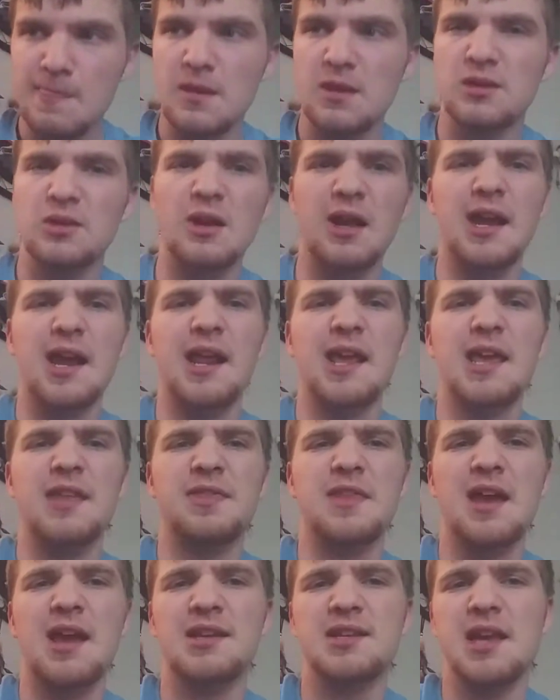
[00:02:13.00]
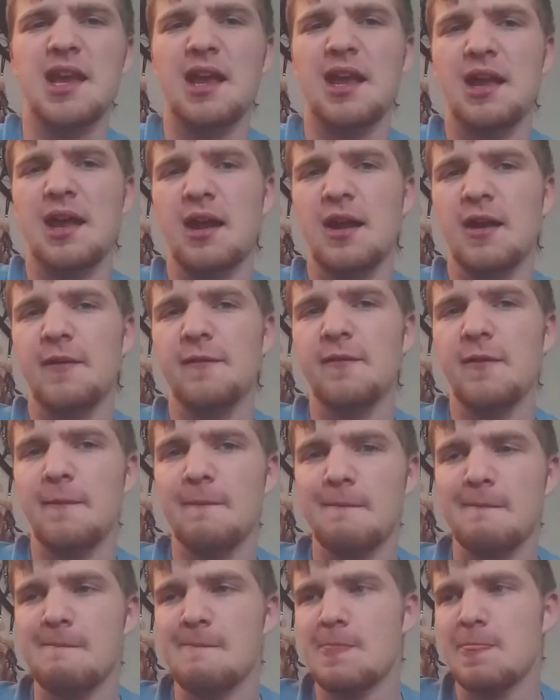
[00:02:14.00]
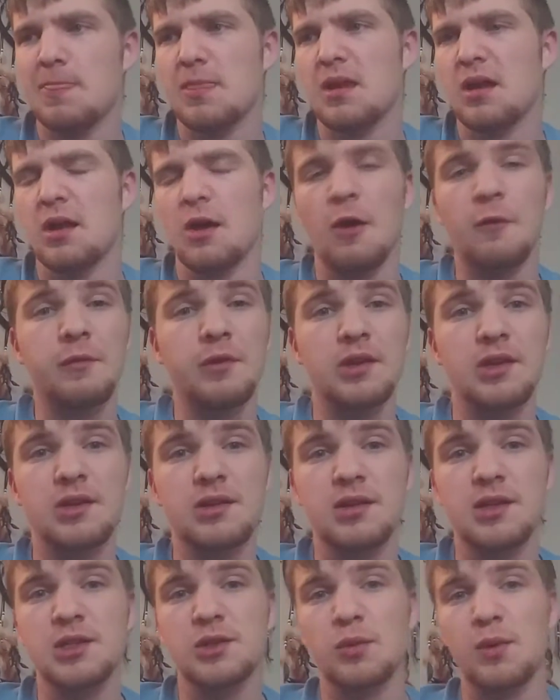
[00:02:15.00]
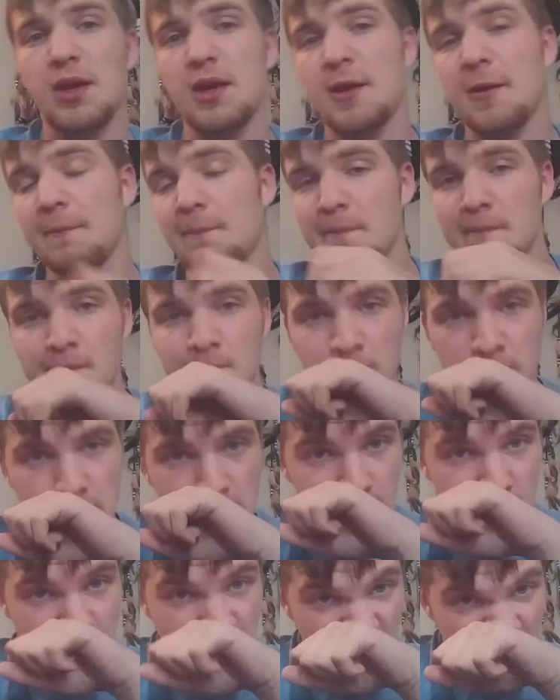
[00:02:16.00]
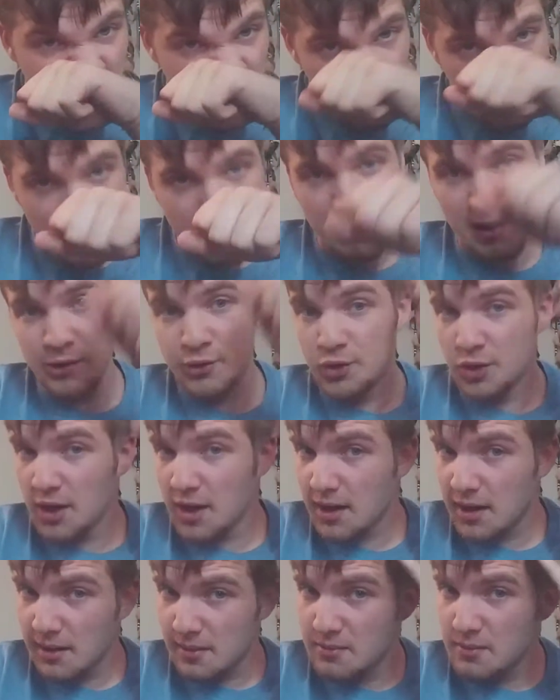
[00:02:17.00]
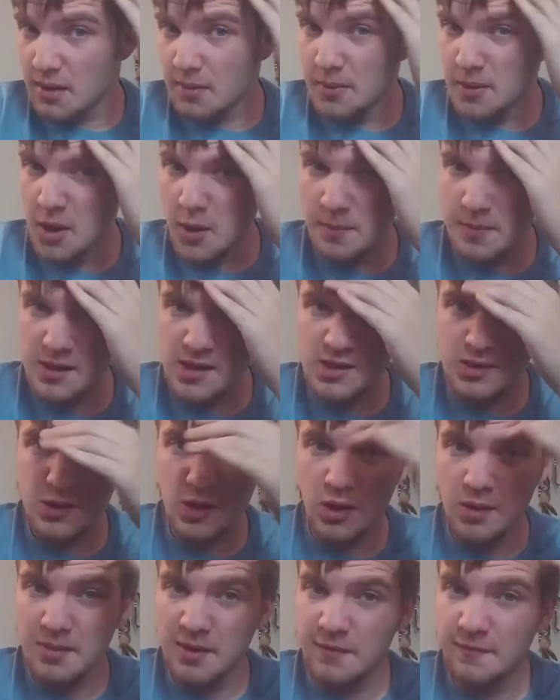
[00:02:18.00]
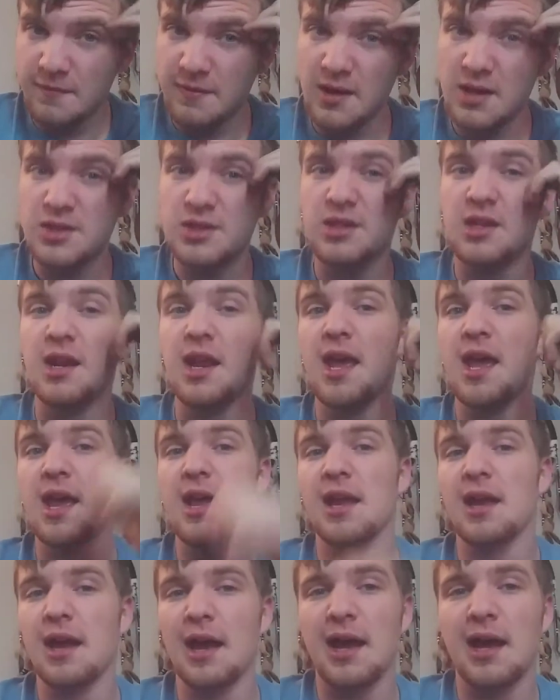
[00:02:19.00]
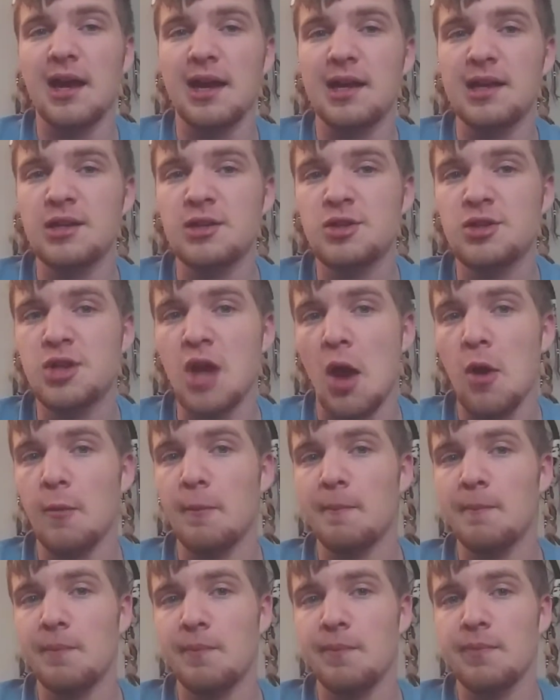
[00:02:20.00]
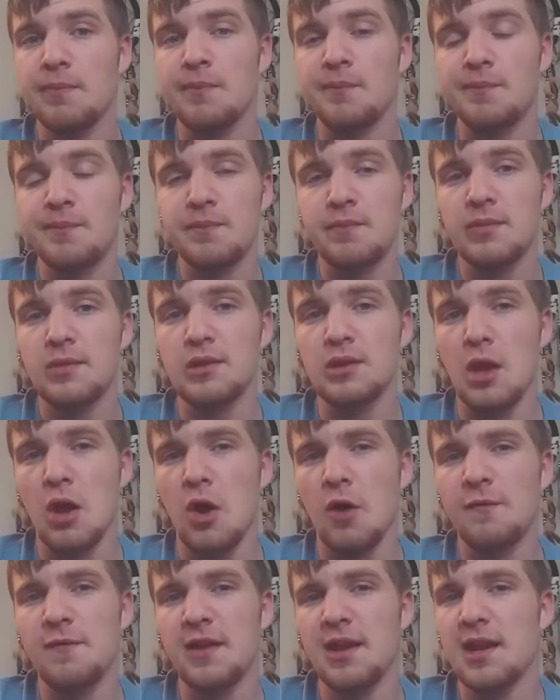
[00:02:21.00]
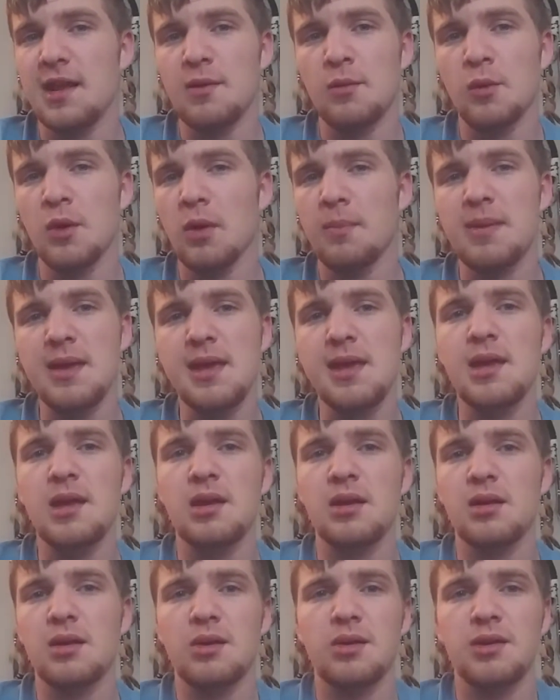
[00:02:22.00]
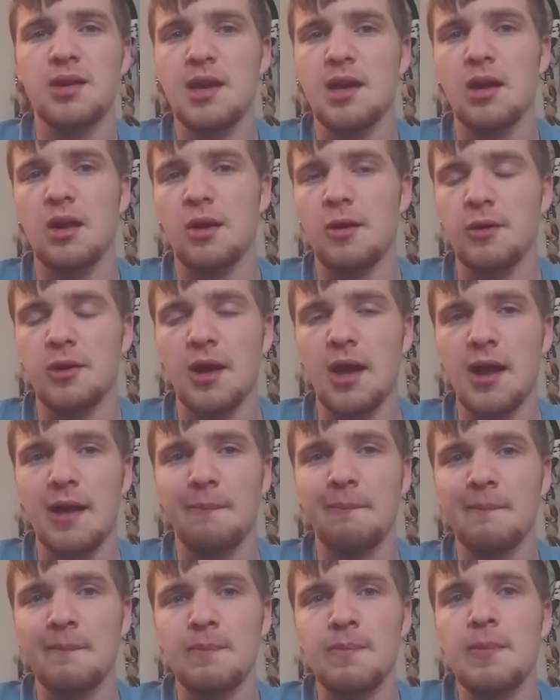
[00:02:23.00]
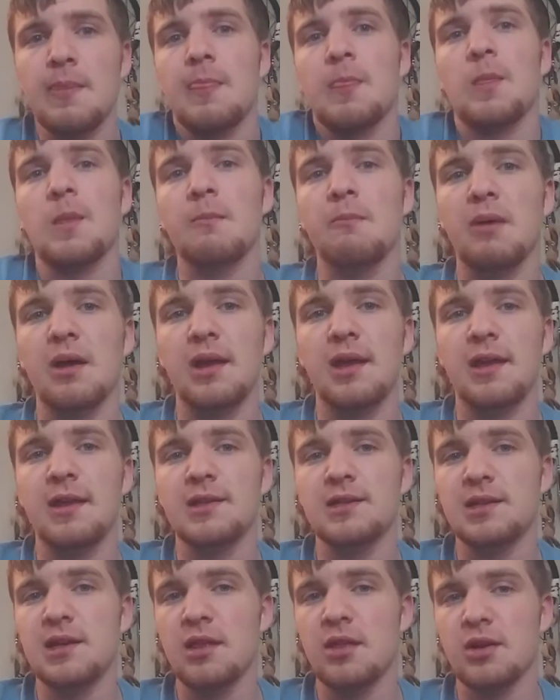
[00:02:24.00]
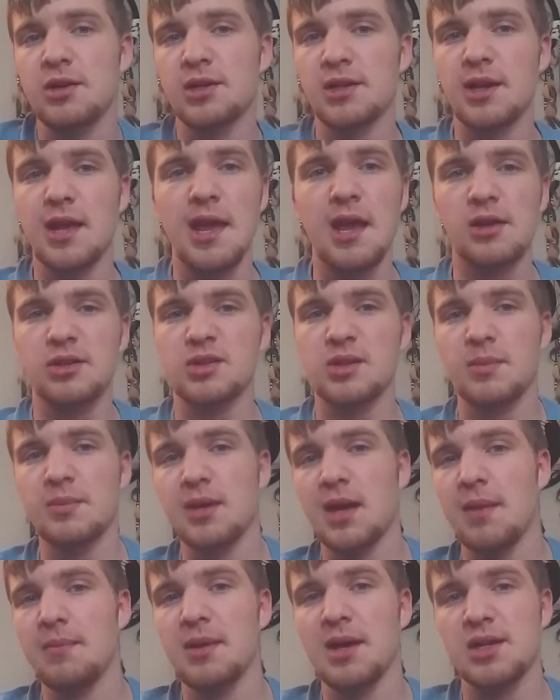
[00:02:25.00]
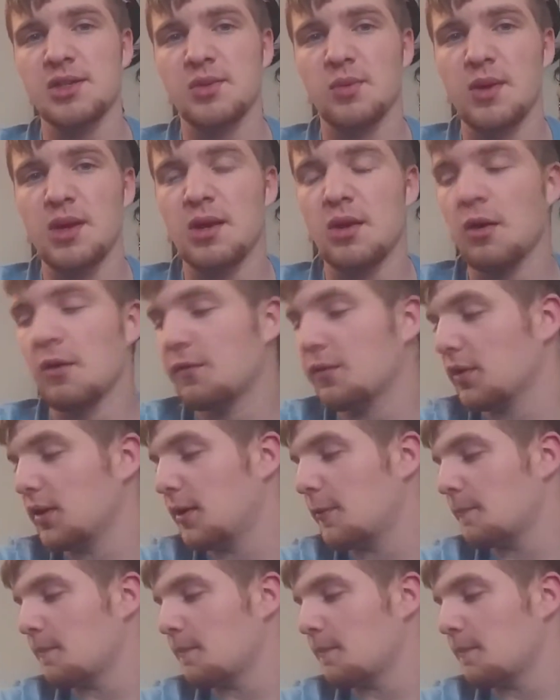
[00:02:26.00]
So I got to get that taken care of. Hopefully this week. My truck, I'm hoping it's going to be fixed today. I don't know if it will be or not. But either today or sometime next week, hopefully.